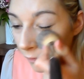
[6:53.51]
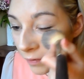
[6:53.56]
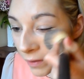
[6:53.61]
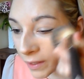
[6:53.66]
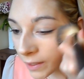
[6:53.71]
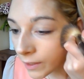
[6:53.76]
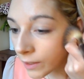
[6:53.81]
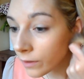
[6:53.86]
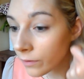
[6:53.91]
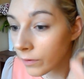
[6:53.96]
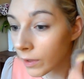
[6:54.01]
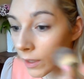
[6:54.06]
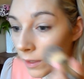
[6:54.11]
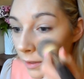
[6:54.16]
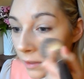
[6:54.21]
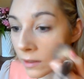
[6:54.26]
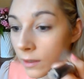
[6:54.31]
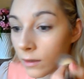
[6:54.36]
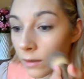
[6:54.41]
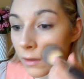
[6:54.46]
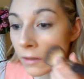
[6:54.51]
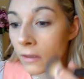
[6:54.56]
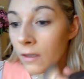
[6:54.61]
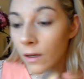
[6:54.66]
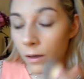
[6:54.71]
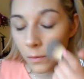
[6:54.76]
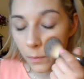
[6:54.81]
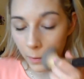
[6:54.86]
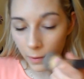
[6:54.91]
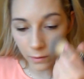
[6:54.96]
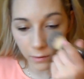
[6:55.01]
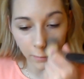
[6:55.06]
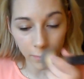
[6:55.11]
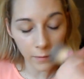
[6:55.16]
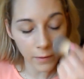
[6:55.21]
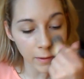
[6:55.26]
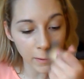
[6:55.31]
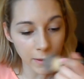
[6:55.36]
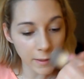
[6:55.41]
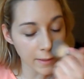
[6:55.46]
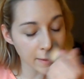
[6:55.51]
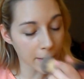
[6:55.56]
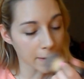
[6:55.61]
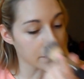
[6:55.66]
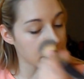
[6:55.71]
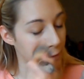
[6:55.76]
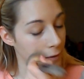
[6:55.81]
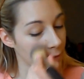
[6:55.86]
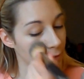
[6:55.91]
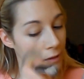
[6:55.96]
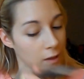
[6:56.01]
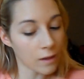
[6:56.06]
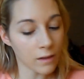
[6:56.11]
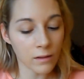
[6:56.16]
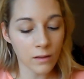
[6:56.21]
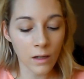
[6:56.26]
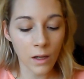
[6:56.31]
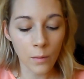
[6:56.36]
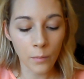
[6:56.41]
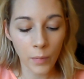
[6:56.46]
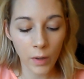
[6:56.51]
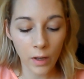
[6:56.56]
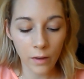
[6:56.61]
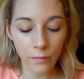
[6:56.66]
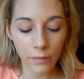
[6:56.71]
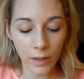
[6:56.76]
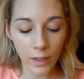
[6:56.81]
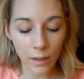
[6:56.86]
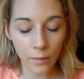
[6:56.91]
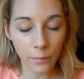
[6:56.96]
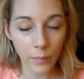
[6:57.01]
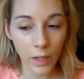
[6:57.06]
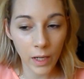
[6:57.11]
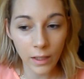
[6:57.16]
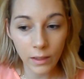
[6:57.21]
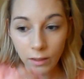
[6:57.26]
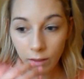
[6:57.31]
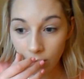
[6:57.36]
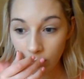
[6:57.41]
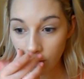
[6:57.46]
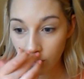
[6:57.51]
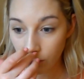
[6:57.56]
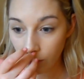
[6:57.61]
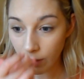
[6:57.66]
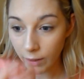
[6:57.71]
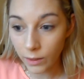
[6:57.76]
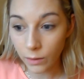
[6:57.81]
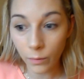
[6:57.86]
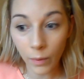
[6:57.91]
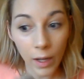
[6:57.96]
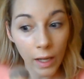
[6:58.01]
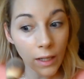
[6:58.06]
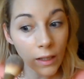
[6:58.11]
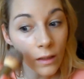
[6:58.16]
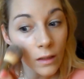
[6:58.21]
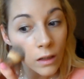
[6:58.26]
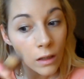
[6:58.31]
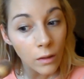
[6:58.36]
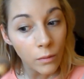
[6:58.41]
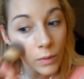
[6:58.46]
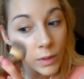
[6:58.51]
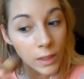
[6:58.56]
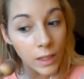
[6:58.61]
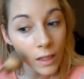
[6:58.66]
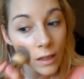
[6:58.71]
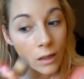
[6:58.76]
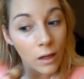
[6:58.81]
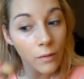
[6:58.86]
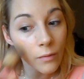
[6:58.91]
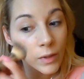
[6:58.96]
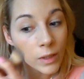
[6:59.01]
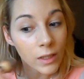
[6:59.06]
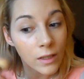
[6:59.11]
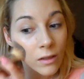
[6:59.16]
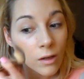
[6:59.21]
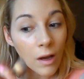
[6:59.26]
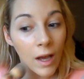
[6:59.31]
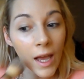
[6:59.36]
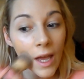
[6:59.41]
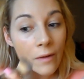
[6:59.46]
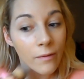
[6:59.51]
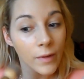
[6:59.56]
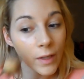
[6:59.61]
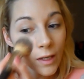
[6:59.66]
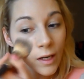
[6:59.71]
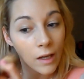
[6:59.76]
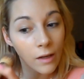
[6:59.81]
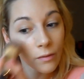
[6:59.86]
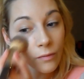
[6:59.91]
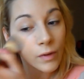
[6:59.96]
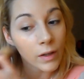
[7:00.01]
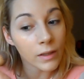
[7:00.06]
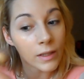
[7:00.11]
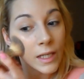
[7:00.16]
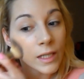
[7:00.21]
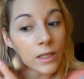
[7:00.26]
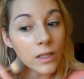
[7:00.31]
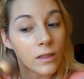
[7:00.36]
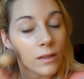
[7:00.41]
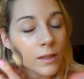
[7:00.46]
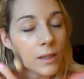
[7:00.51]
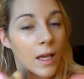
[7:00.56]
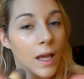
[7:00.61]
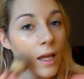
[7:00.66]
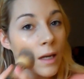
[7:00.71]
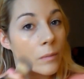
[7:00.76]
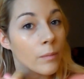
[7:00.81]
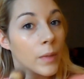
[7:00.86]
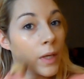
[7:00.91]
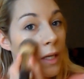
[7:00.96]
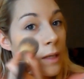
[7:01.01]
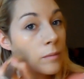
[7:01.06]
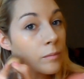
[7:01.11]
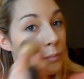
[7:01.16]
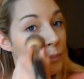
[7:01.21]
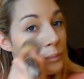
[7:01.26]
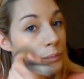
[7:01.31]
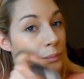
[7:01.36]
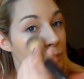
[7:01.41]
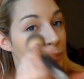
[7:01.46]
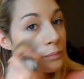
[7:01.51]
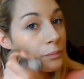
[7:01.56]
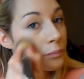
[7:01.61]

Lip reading: The finish of this is just so beautiful. It just gives you that perfect complexion straight away, which I love, and it's not heavy like foundations can be.